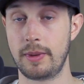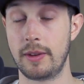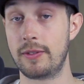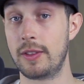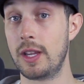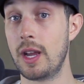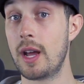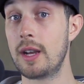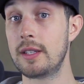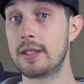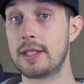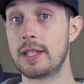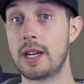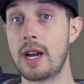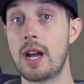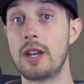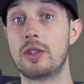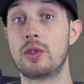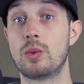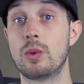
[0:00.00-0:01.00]
If the
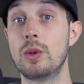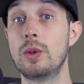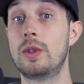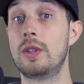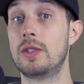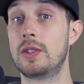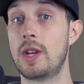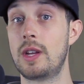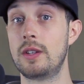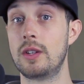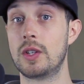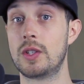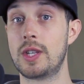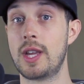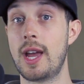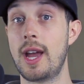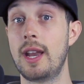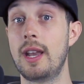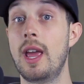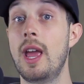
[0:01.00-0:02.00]
honest-to-God truth is on your
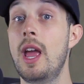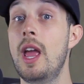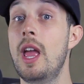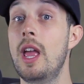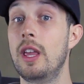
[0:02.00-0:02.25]
side,